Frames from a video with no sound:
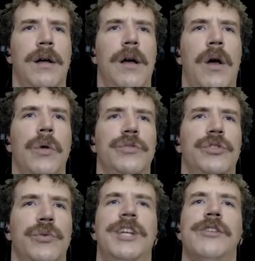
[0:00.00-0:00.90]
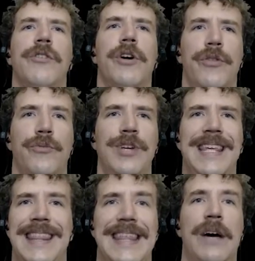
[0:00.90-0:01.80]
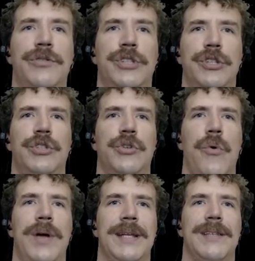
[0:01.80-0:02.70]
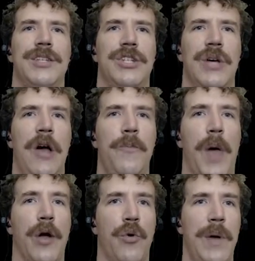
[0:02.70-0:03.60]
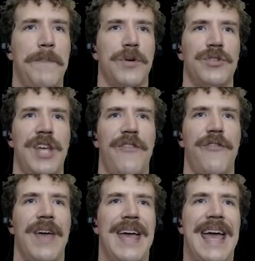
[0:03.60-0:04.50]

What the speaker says: Also, here are 3,000 coins to help equip yourself